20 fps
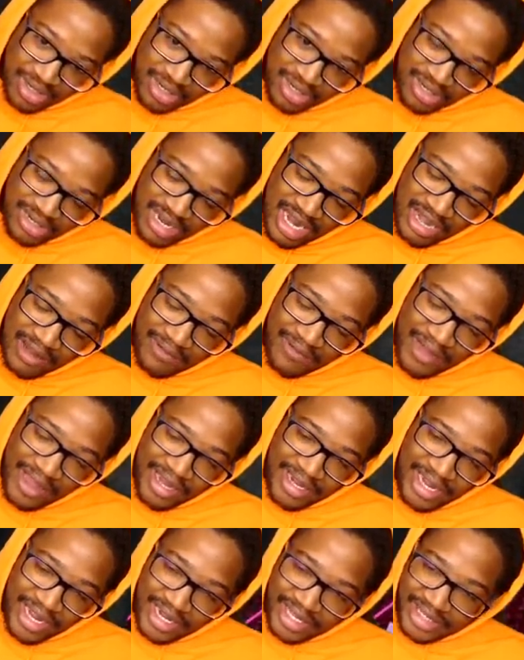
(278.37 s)
95,
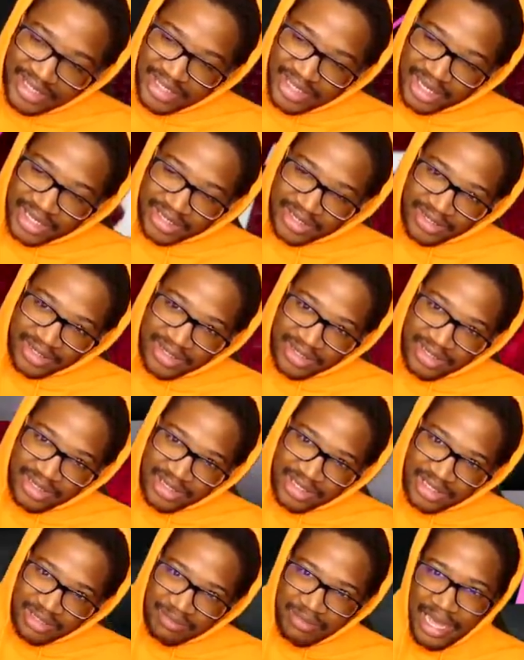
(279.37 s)
96.
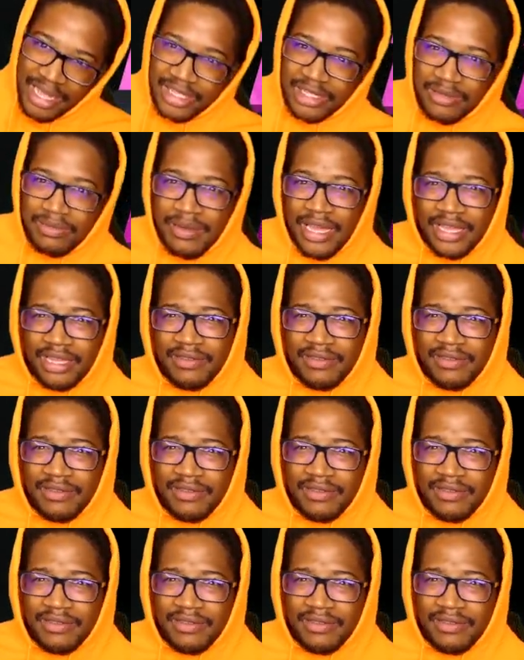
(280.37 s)
Is it back to back